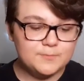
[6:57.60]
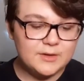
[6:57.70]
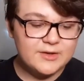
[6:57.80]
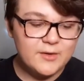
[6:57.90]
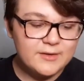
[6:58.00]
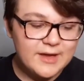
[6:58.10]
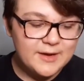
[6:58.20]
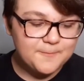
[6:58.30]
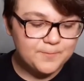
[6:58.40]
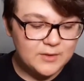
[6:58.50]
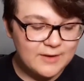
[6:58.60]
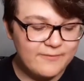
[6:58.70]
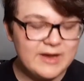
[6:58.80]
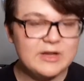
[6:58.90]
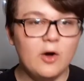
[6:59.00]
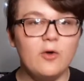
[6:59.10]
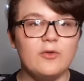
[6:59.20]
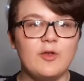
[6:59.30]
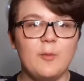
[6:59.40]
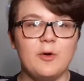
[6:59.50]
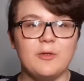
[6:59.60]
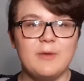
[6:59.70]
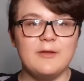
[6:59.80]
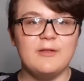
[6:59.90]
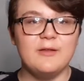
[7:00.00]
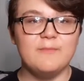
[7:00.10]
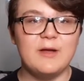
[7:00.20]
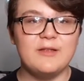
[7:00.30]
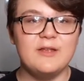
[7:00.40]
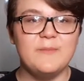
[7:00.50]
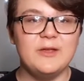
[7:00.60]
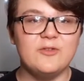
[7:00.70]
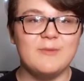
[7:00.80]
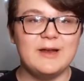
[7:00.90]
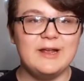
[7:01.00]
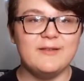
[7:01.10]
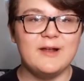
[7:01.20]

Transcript: So it's like, if I go somewhere with my my siblings or my niece,